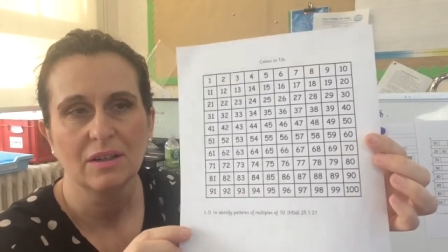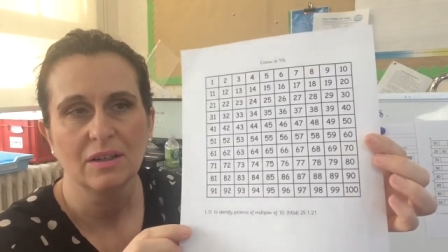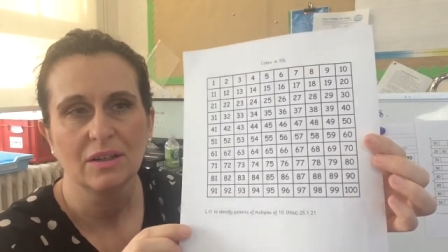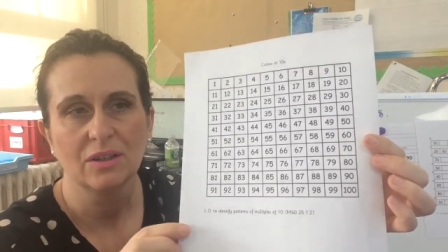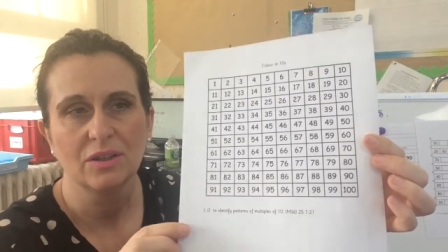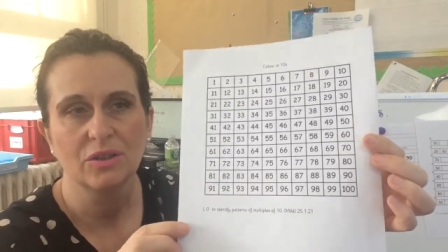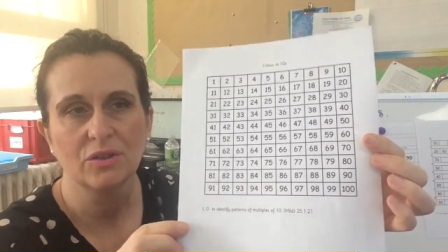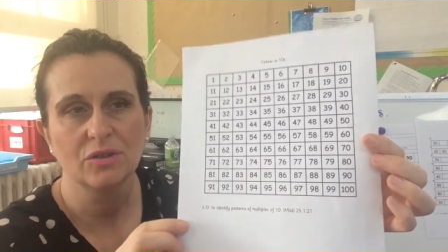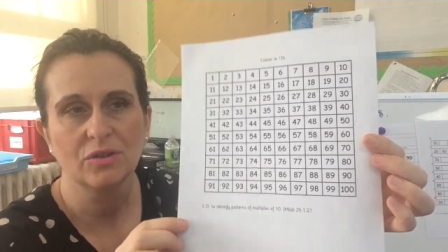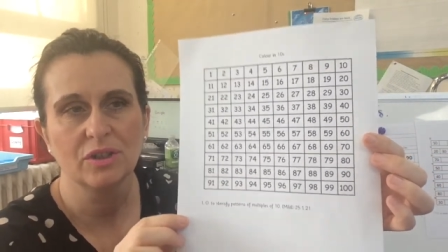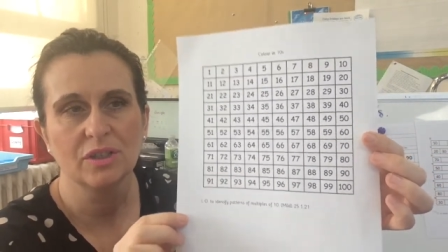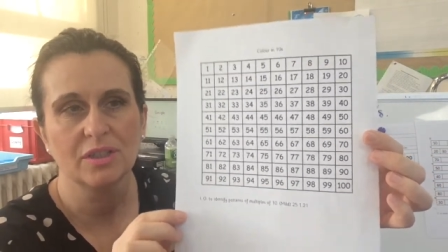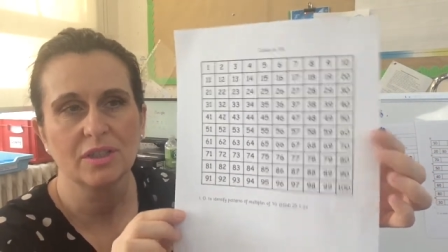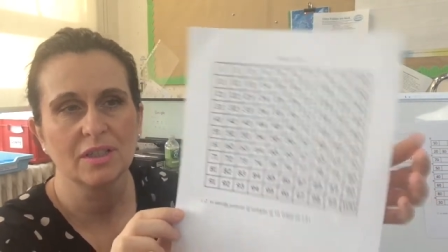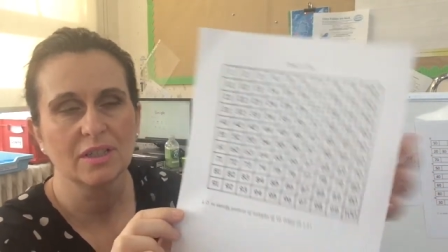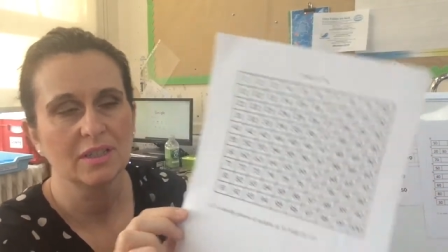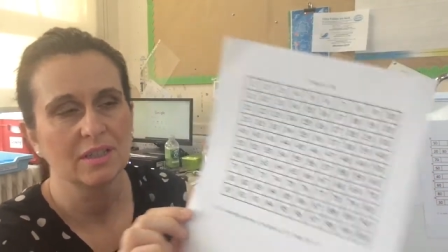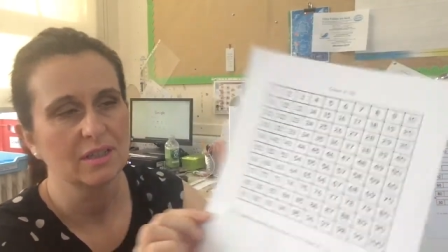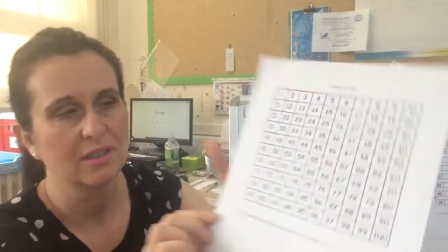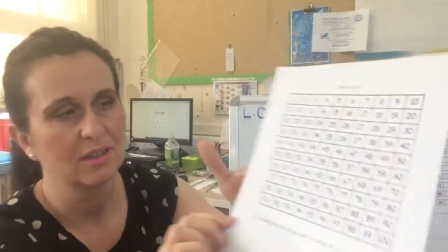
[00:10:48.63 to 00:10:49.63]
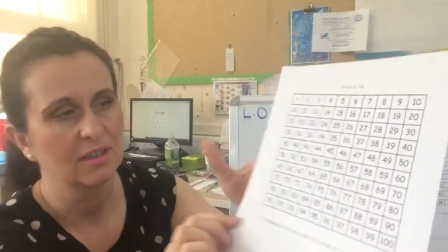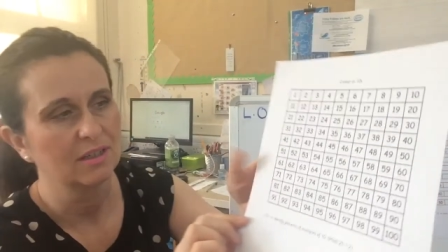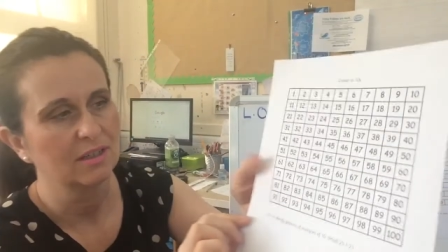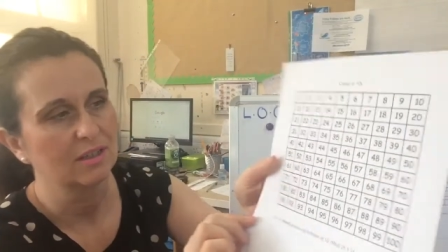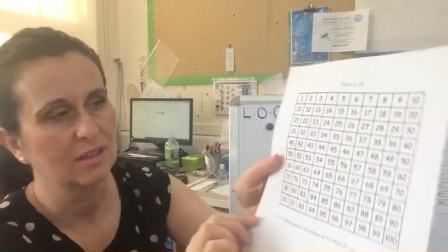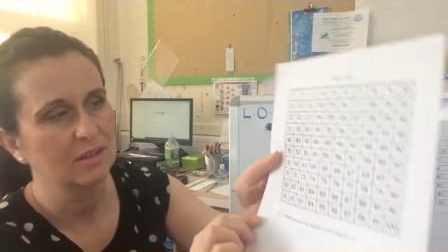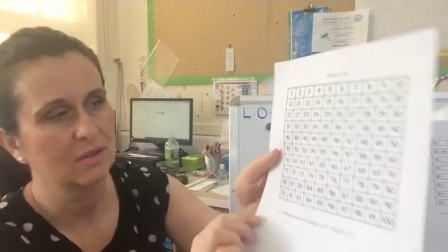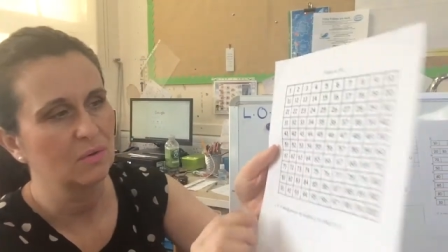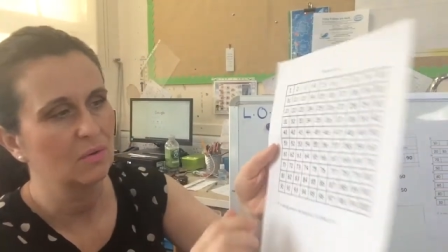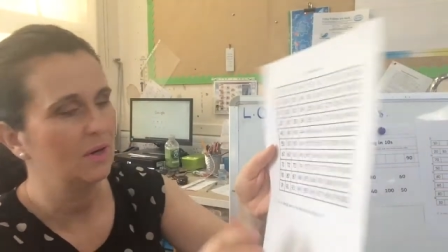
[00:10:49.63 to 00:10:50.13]
100
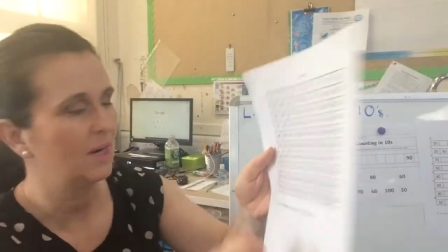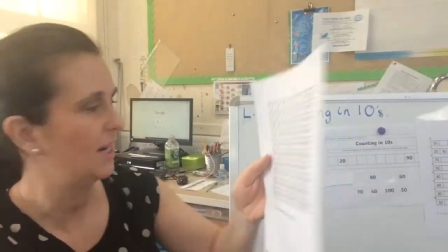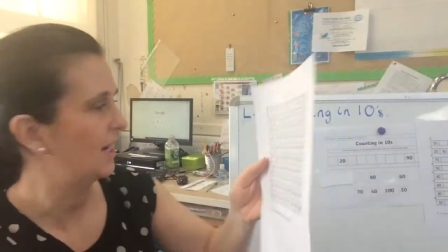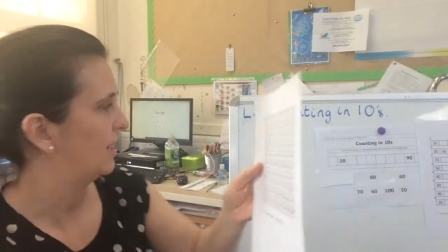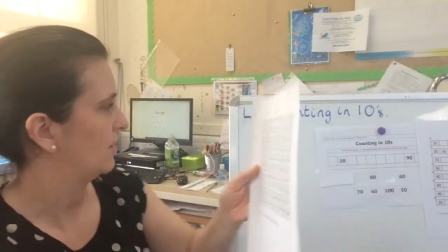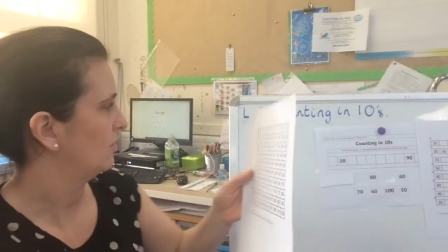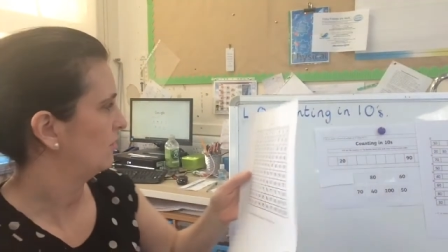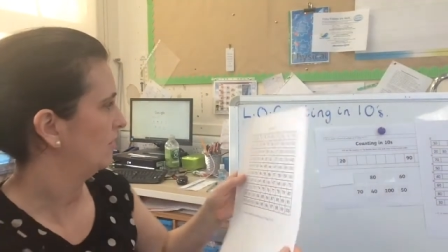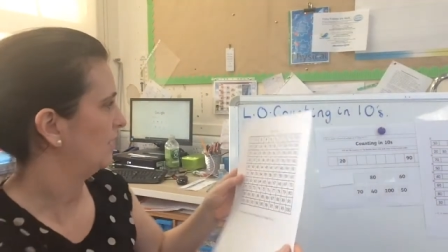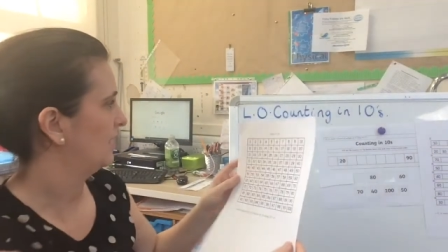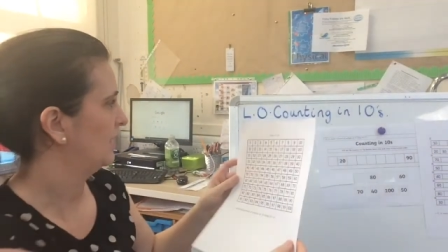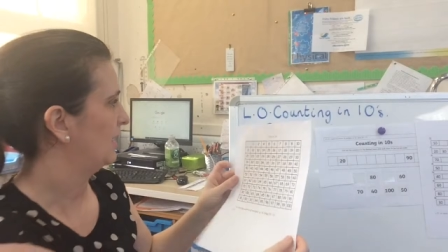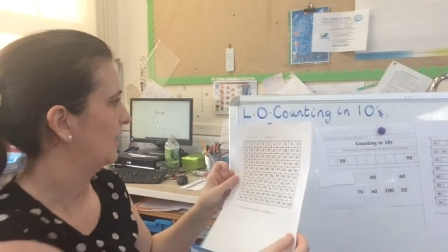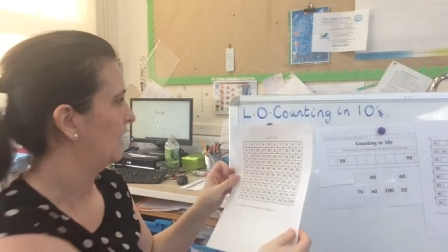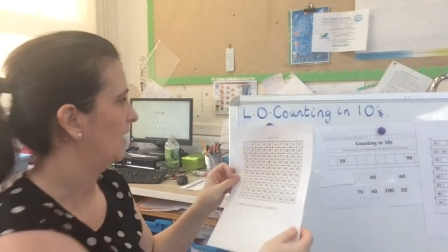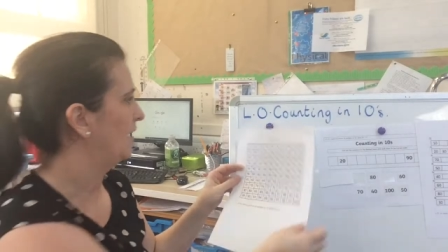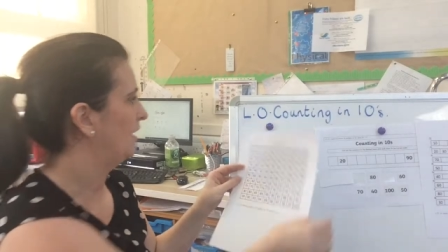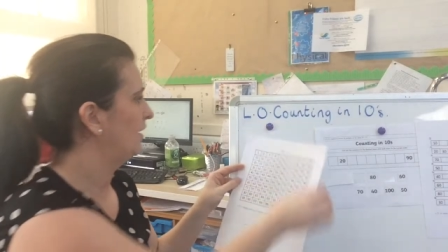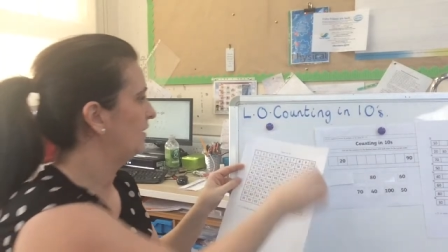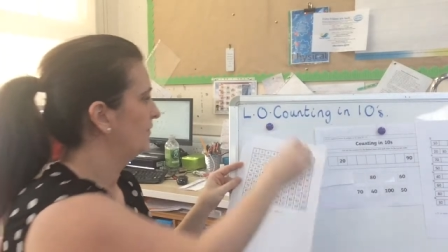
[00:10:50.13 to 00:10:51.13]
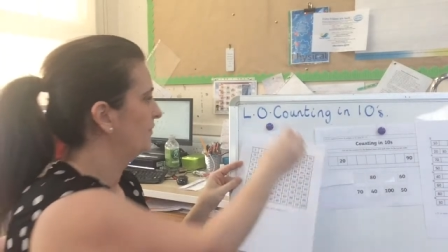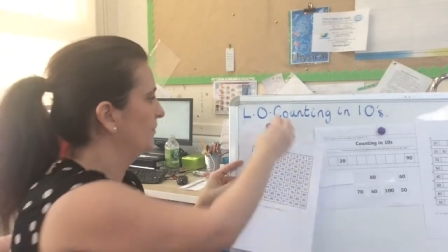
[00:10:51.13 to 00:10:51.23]
square grid there.